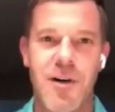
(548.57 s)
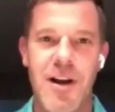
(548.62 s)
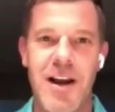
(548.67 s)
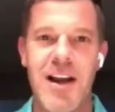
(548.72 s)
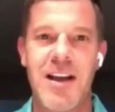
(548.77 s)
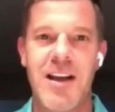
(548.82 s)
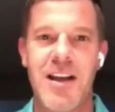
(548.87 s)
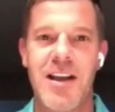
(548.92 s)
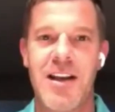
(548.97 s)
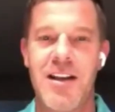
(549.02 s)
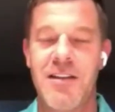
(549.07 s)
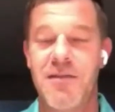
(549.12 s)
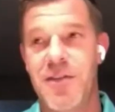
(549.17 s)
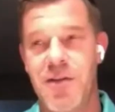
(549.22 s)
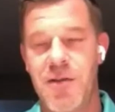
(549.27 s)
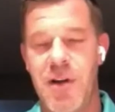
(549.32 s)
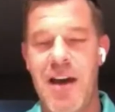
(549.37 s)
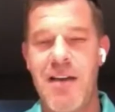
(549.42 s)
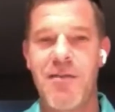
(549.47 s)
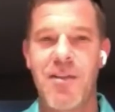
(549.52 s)
is
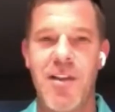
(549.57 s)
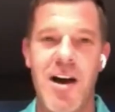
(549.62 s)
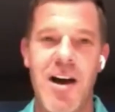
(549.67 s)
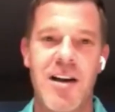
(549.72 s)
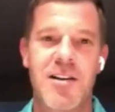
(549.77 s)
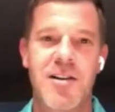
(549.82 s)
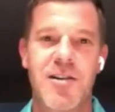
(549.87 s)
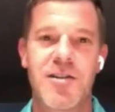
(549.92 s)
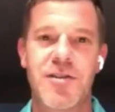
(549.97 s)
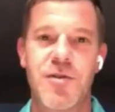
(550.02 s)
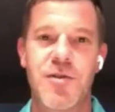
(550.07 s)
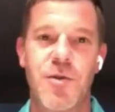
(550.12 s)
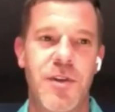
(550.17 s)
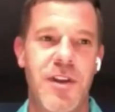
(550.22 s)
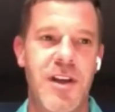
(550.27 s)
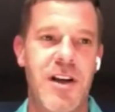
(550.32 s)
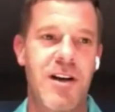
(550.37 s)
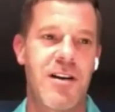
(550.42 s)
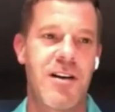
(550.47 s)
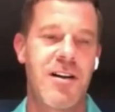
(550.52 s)
decorated, if you have
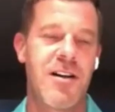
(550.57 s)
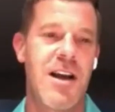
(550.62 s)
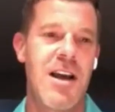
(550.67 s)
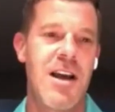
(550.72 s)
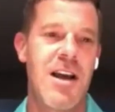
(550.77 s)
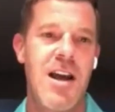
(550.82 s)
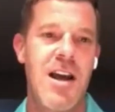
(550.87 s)
lockers, or their